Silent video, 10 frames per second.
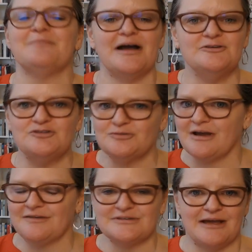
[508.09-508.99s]
I do not
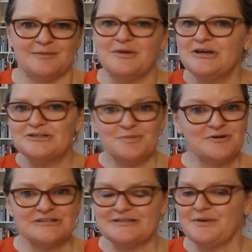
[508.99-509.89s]
have time to
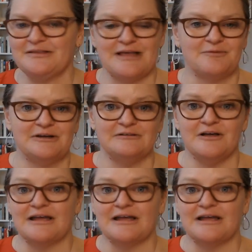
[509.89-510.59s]
participate in that read along.